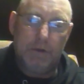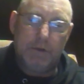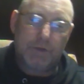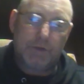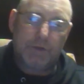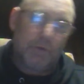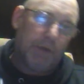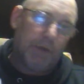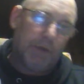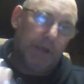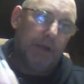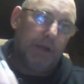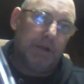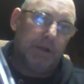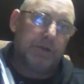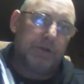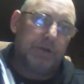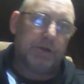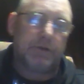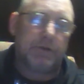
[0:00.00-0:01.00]
So in it
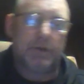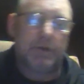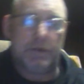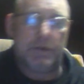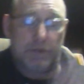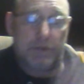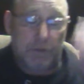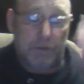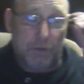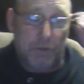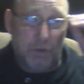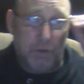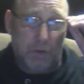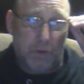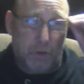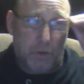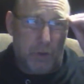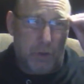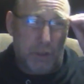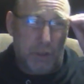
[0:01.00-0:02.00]
is a
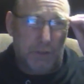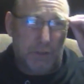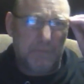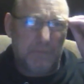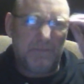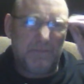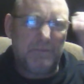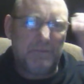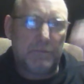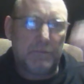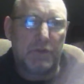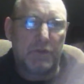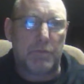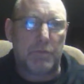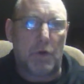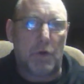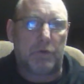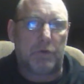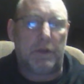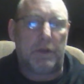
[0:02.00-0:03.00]
dual coil
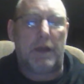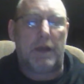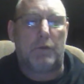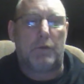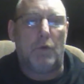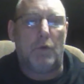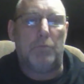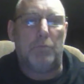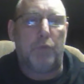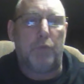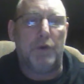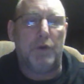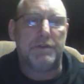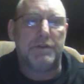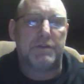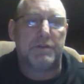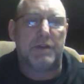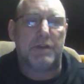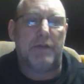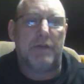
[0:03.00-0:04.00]
SmokeTech
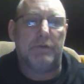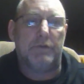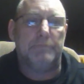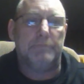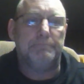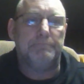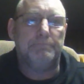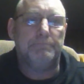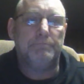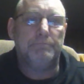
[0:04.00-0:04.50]
1.7